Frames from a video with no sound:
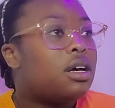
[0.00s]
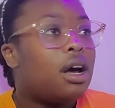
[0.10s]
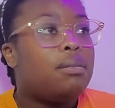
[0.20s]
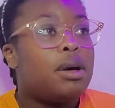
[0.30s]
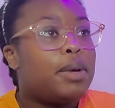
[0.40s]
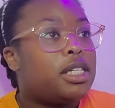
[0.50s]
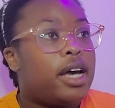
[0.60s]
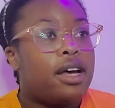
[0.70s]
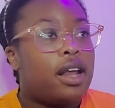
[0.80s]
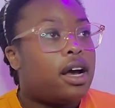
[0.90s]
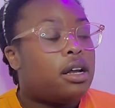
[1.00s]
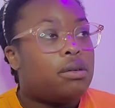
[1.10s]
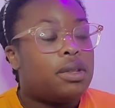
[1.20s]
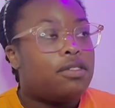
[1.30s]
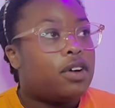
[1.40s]
I'm not about to act like I
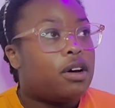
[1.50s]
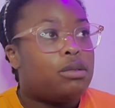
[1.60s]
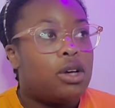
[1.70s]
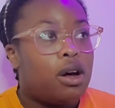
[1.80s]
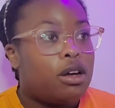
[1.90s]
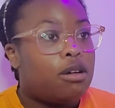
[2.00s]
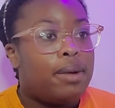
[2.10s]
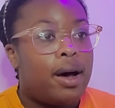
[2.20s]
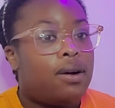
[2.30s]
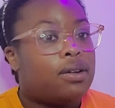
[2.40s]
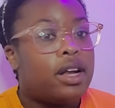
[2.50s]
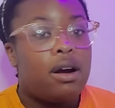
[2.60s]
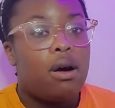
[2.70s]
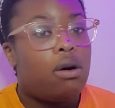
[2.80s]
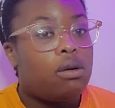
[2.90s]
know what the fuck I'm talking about. There
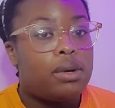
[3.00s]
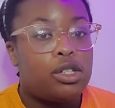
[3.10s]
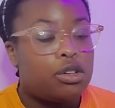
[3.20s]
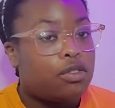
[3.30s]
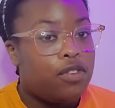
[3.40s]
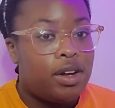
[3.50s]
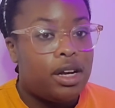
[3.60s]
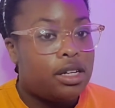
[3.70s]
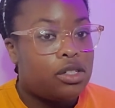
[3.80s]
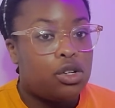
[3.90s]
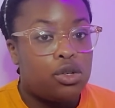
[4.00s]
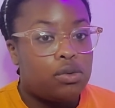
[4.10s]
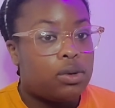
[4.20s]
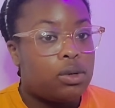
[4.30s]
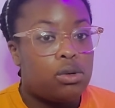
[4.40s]
are a whole bunch of fitness
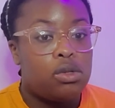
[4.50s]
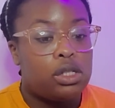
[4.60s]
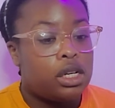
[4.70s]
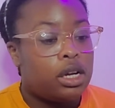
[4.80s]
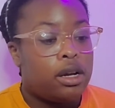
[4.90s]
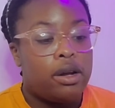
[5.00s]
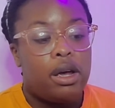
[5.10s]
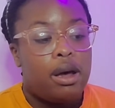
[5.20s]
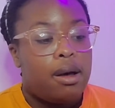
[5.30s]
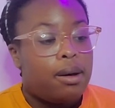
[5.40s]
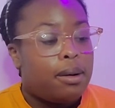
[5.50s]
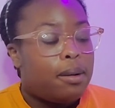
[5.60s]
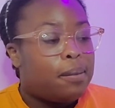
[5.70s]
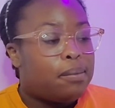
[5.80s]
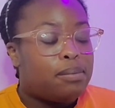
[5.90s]
gurus and
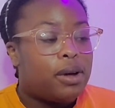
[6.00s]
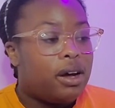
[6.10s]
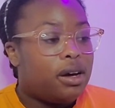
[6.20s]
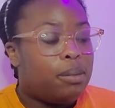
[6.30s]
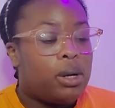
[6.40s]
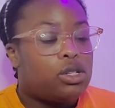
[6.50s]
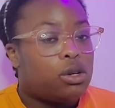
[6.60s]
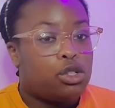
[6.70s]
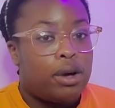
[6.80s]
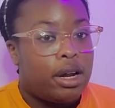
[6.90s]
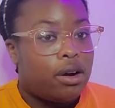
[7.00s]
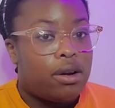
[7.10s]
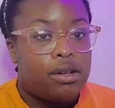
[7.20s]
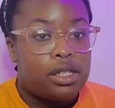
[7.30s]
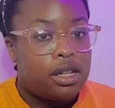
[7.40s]
personal
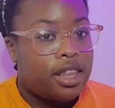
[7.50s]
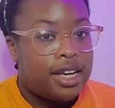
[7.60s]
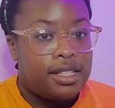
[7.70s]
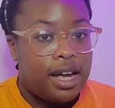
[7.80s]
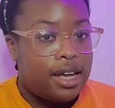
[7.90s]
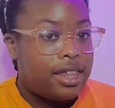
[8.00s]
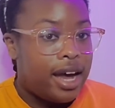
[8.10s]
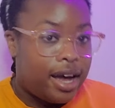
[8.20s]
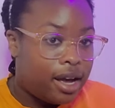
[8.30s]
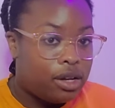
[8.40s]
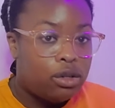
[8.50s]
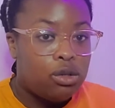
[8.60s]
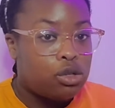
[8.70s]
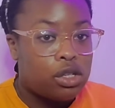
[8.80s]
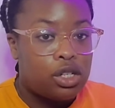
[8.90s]
trainers and things like that,
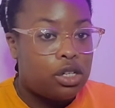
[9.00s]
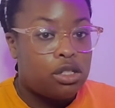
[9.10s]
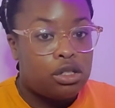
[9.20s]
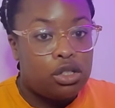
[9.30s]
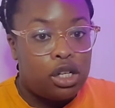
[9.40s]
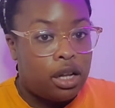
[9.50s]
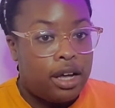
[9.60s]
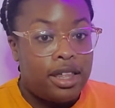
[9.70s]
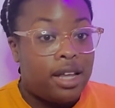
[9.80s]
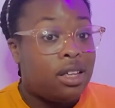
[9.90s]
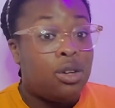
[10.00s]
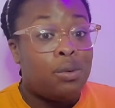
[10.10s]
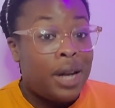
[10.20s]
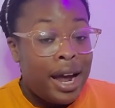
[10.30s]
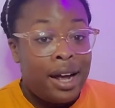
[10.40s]
nutritionists and shit like that you
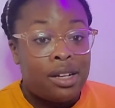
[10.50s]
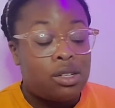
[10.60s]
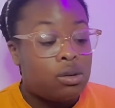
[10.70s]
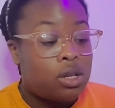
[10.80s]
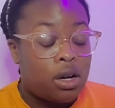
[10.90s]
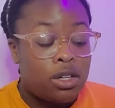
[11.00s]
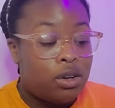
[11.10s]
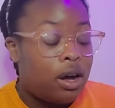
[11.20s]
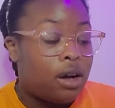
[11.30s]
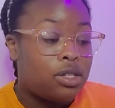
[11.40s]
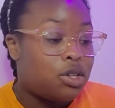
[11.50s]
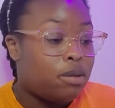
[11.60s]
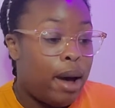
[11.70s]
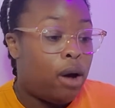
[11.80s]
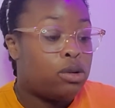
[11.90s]
can ask. Go talk to your doctor
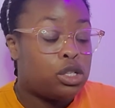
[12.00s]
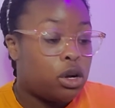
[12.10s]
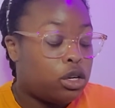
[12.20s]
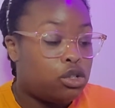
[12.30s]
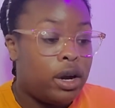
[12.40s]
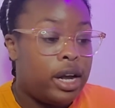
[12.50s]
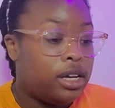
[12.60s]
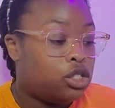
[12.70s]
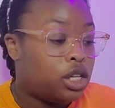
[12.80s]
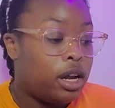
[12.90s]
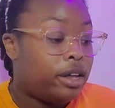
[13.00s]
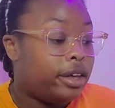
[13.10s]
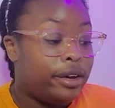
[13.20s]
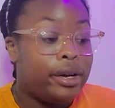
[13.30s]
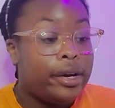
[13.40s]
about circuit training and shit like
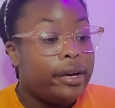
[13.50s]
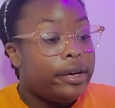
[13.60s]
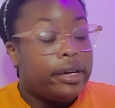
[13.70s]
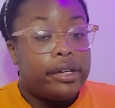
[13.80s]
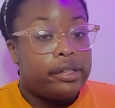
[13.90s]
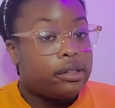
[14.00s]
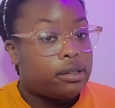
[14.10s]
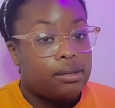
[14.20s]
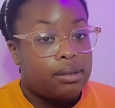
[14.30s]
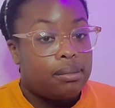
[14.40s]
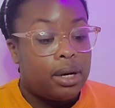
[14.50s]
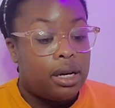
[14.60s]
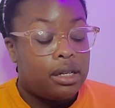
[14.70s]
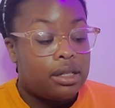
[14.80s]
that. But